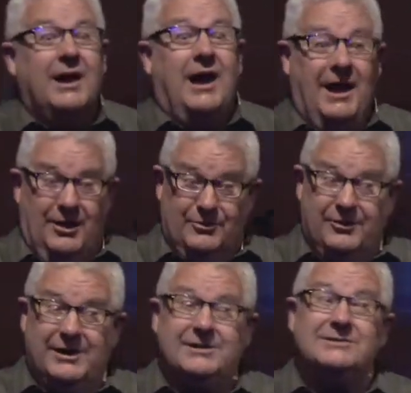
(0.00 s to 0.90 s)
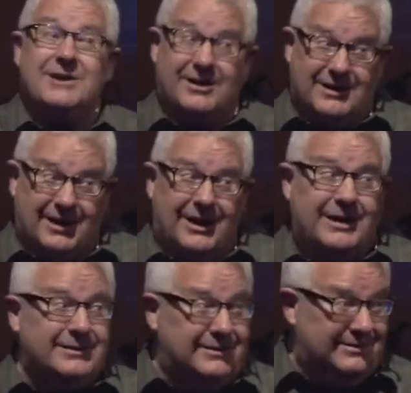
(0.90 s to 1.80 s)
how great is our
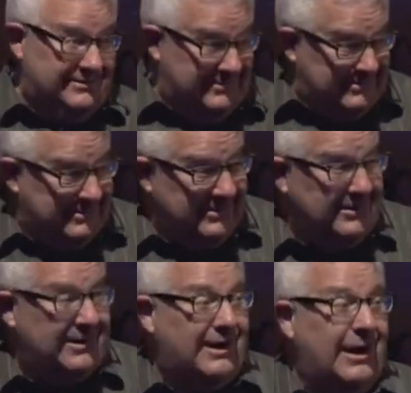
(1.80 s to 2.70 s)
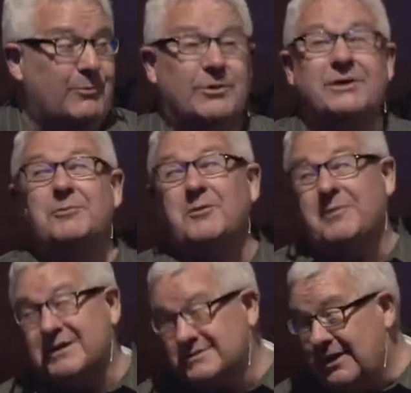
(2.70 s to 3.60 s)
God? I want him on
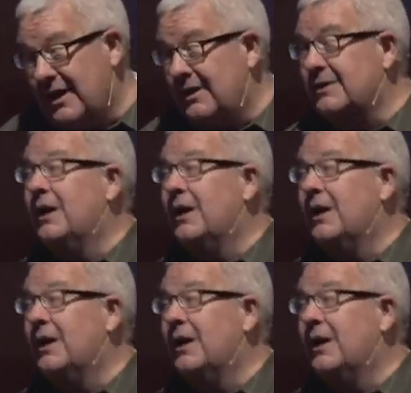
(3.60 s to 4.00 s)
my side